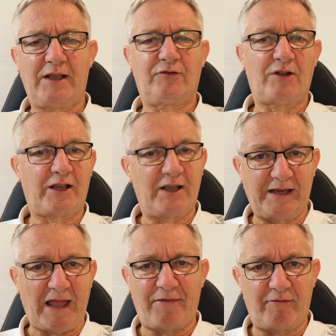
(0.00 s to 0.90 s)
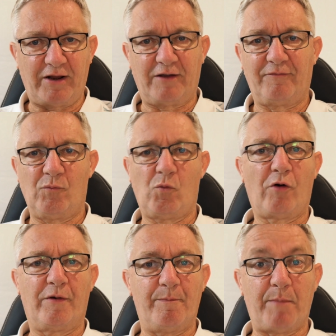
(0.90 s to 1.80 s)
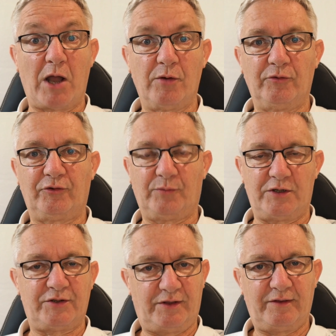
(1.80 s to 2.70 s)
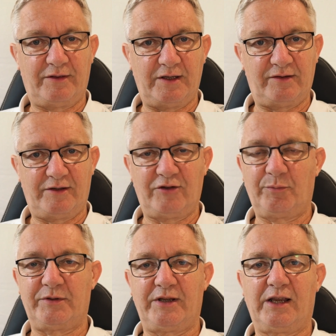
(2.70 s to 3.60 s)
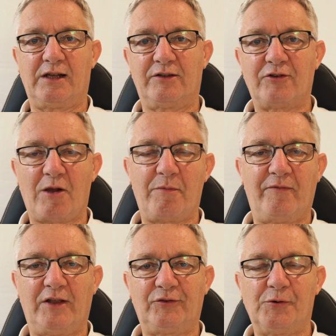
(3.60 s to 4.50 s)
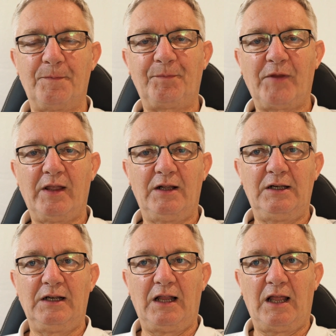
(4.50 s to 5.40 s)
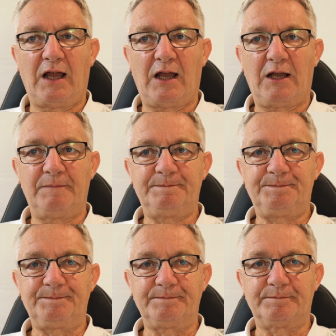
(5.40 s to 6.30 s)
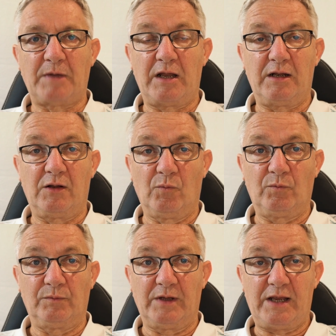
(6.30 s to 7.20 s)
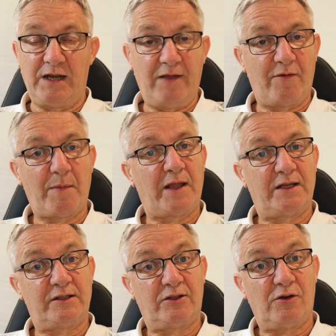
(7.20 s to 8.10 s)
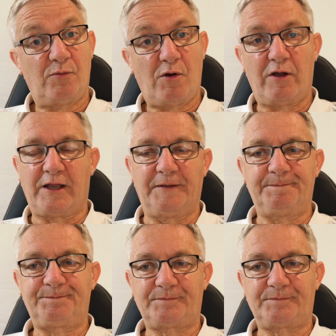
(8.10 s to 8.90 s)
It's like a gathering of warren boats, which is this particular type of vessel. But he never made it to Hawaii.